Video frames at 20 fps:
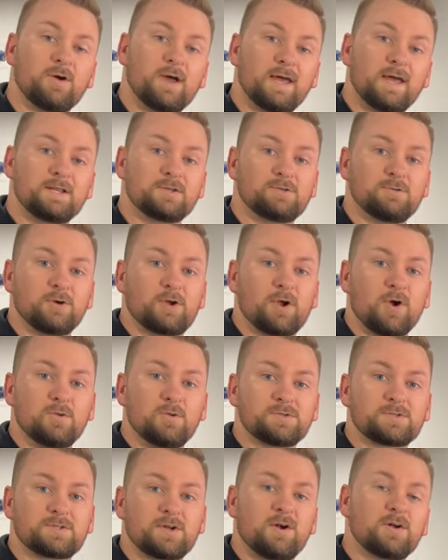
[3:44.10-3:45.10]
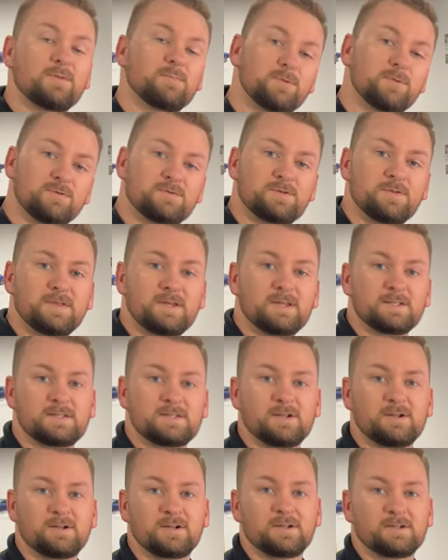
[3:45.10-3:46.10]
ahead and do a cold start and move to the
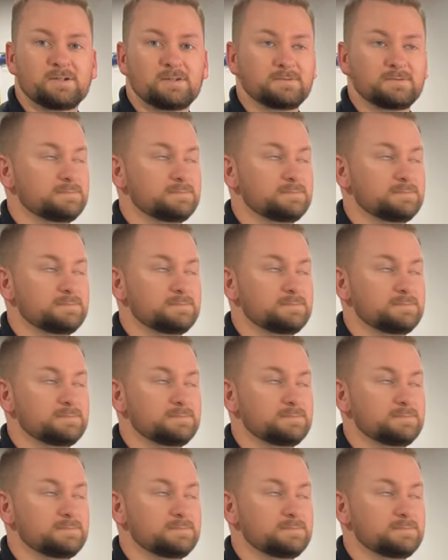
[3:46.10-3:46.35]
interior.